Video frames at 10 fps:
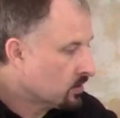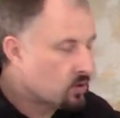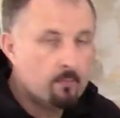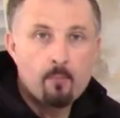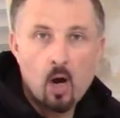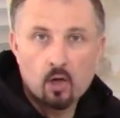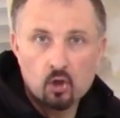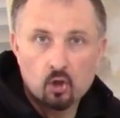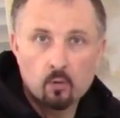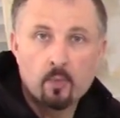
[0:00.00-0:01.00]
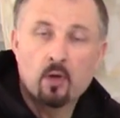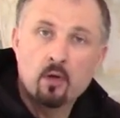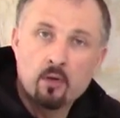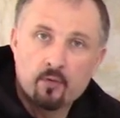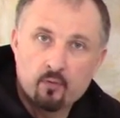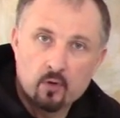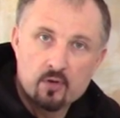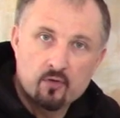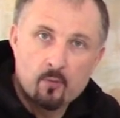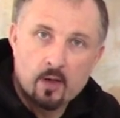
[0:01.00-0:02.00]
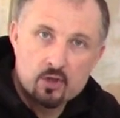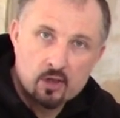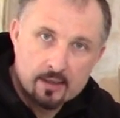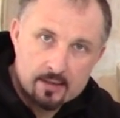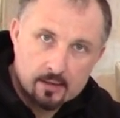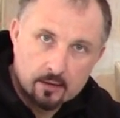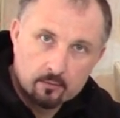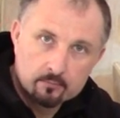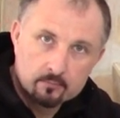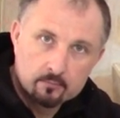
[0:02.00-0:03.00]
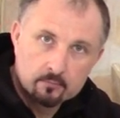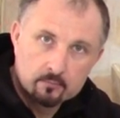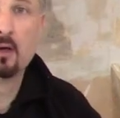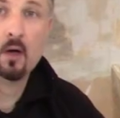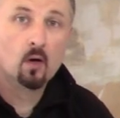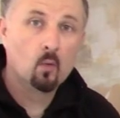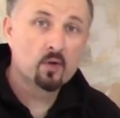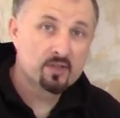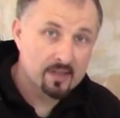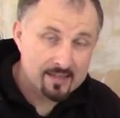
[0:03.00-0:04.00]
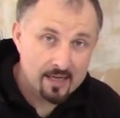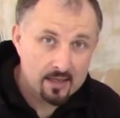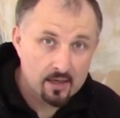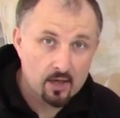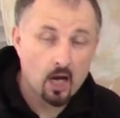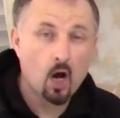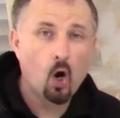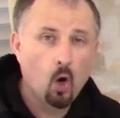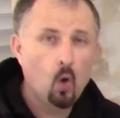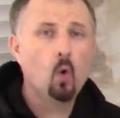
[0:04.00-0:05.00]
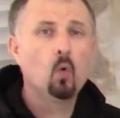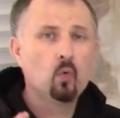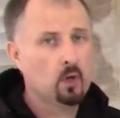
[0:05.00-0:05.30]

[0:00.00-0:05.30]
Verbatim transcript: to mock up the front of my chassis. Once I'd taken a whole